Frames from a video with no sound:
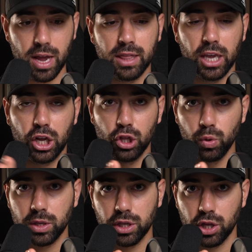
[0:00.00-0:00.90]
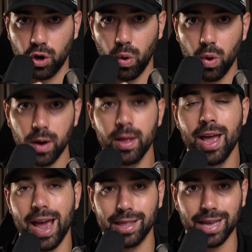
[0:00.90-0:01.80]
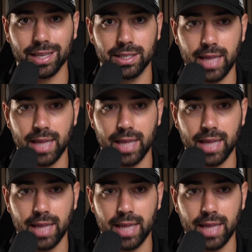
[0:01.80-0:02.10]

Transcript: and they glue it to the core, and that's